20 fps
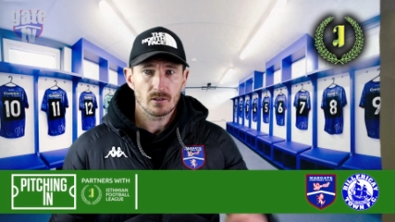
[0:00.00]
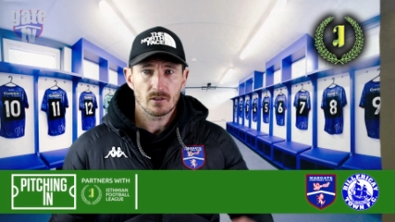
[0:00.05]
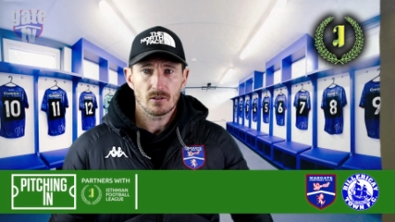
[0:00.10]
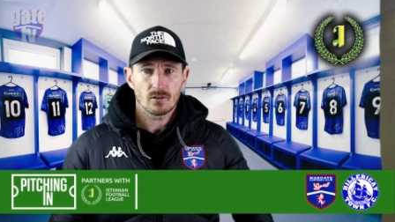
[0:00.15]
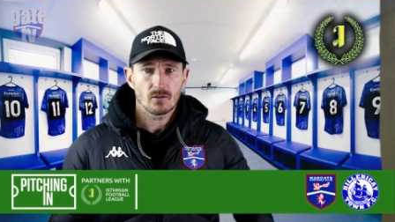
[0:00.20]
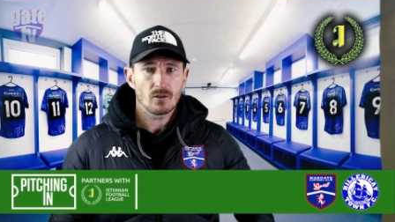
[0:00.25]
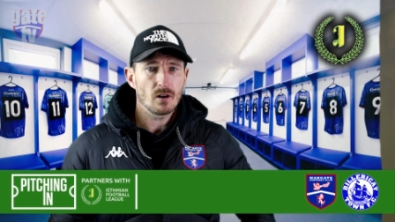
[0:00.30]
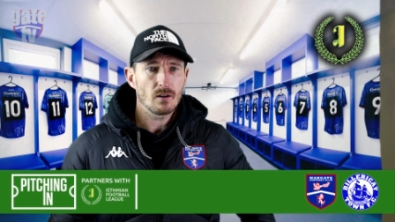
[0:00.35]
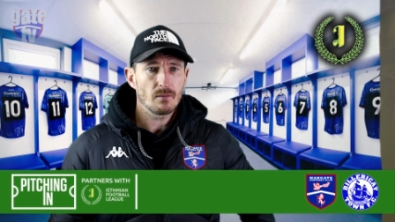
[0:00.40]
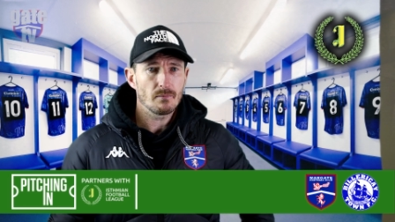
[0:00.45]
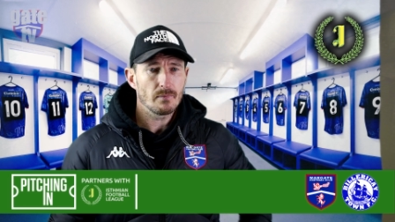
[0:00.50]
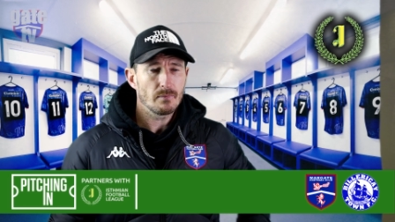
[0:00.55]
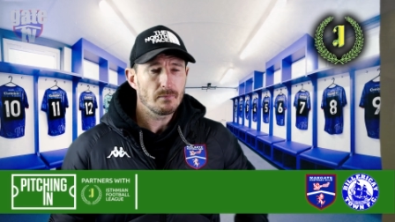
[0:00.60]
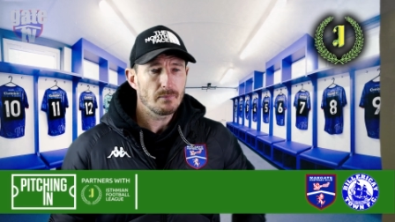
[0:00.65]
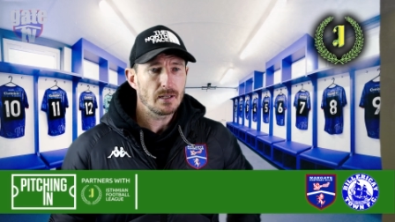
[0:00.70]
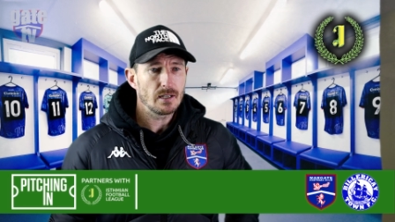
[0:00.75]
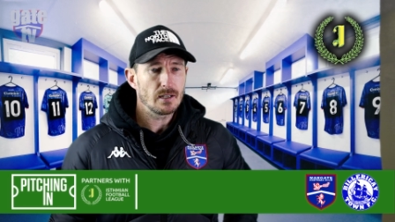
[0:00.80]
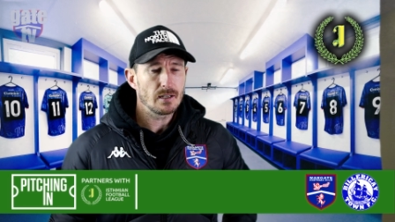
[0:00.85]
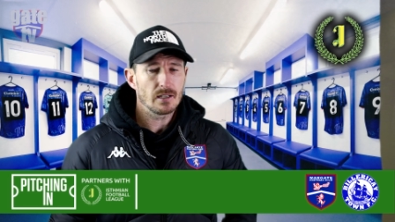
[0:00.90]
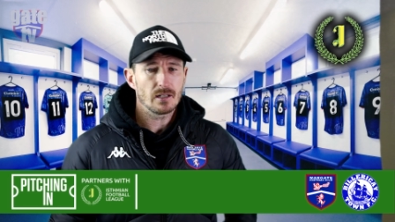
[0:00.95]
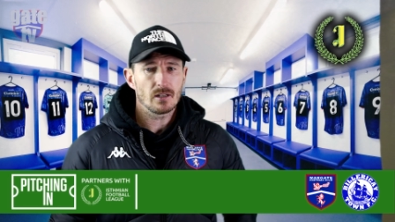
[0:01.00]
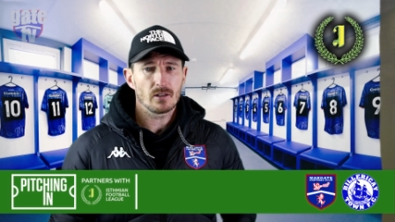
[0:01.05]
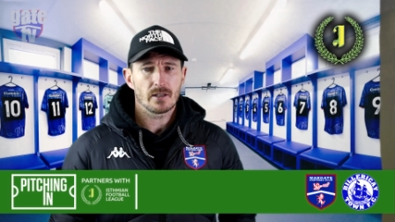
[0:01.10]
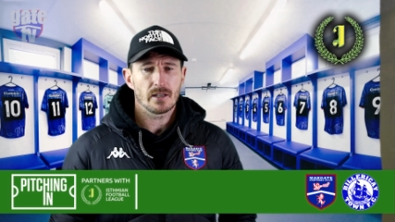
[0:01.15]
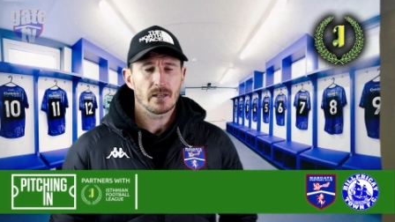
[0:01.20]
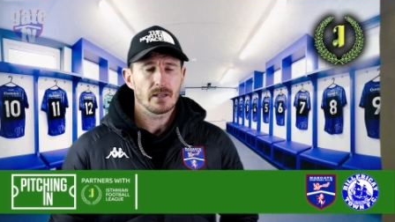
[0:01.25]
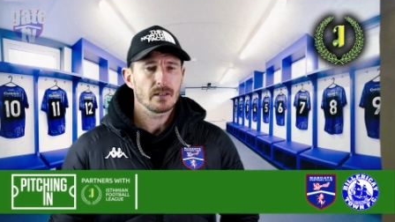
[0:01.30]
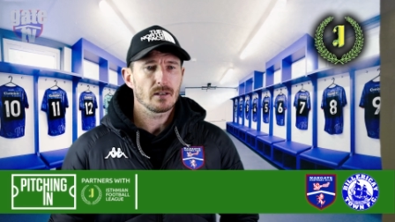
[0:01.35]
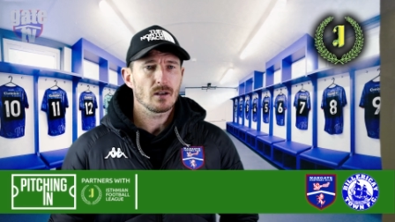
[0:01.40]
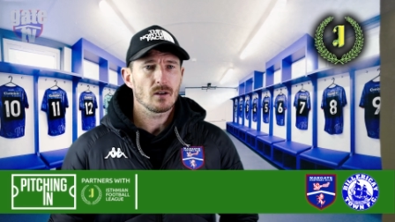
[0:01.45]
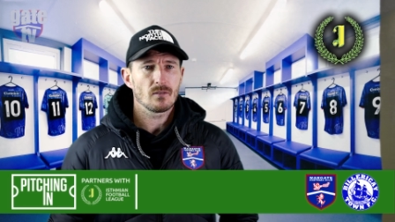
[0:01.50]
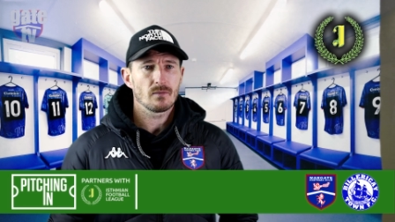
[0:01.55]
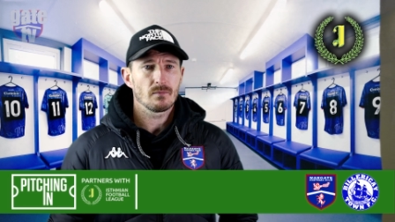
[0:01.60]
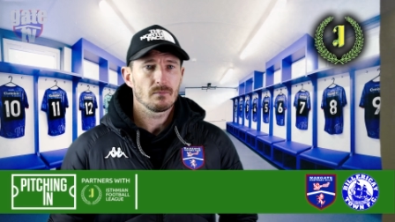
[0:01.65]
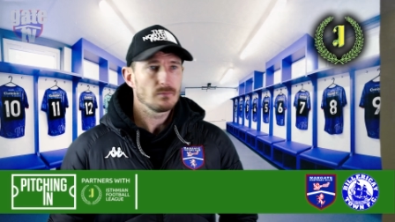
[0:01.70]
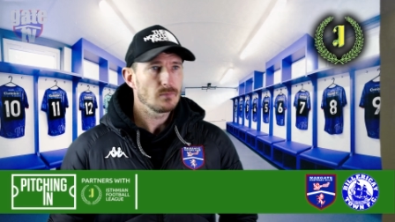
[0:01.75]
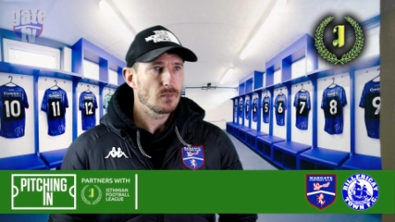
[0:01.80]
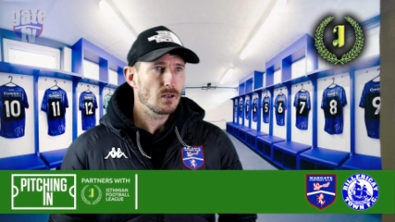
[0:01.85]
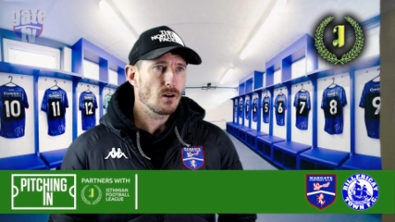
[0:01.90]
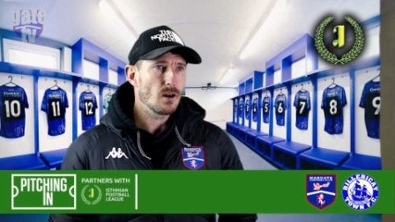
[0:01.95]
you got to mentally look at it and go,
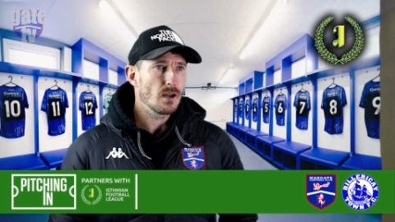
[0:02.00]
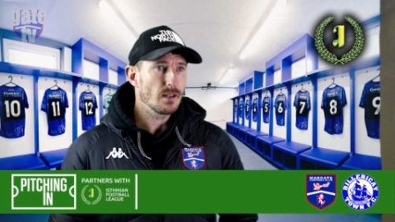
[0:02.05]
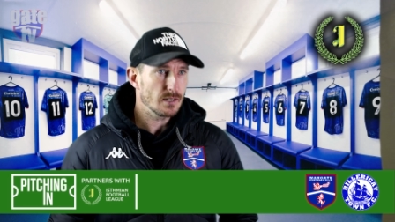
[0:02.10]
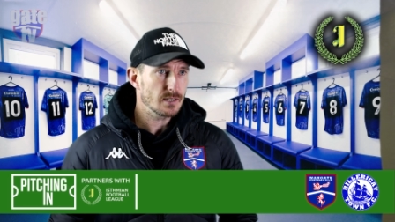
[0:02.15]
all right,